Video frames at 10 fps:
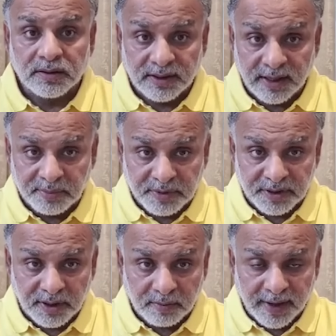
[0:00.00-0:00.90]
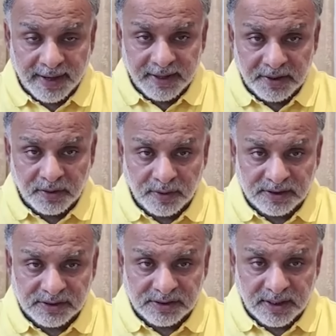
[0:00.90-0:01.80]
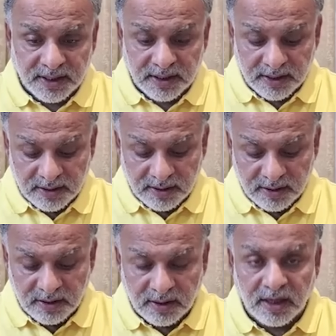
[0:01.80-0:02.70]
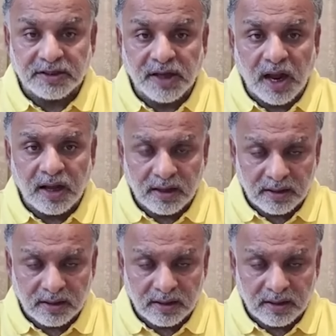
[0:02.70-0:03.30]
kept in the mind, you can say, ratta,